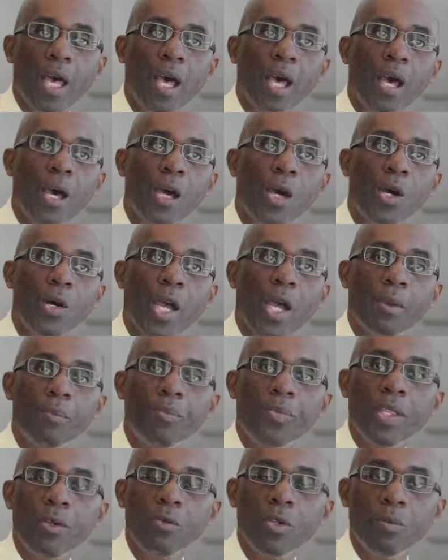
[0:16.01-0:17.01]
Uh, I
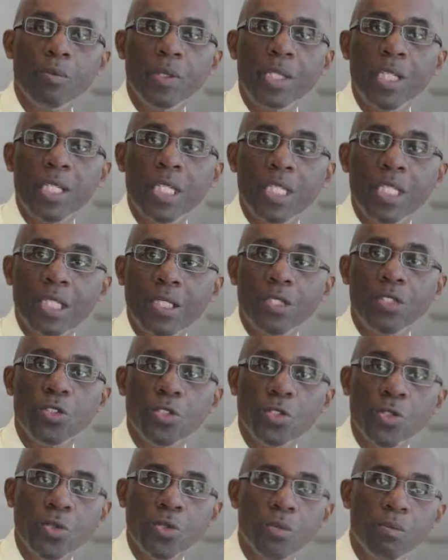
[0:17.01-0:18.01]
think we need
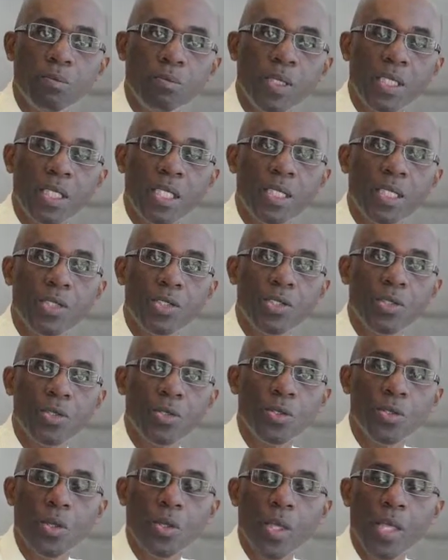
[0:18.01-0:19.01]
to begin
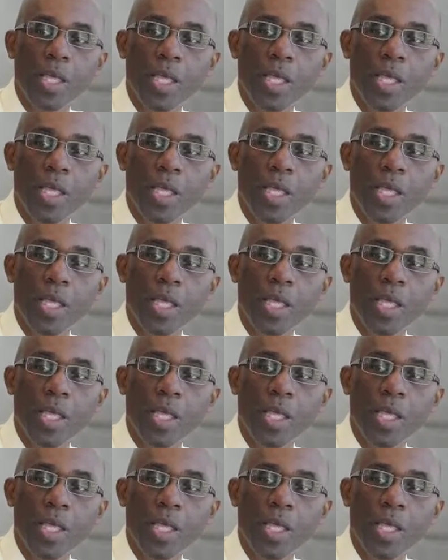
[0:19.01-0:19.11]
to